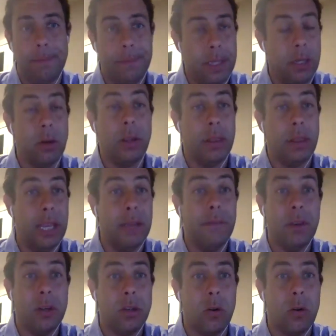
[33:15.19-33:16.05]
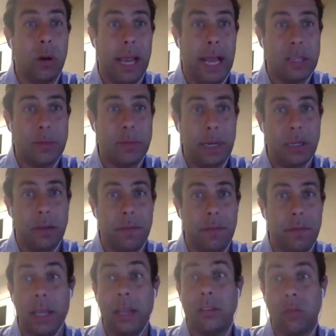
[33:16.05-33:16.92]
The inventory aspect of
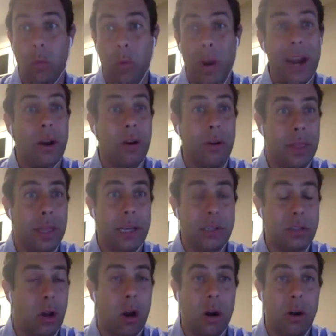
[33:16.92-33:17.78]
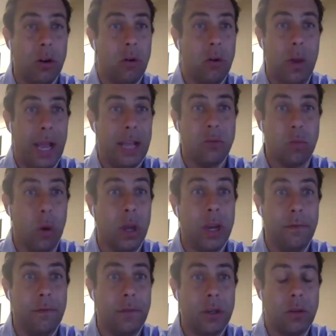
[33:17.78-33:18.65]
things, where things are, who has what
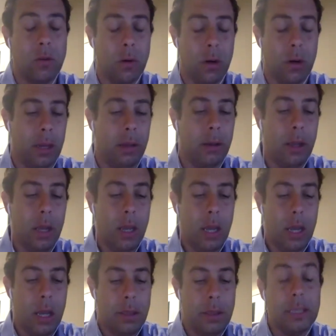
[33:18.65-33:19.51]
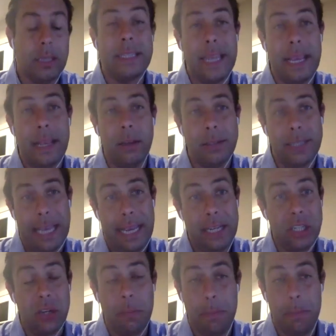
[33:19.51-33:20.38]
inventory, the sales
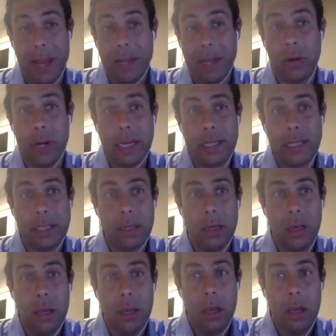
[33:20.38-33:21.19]
agent metrics.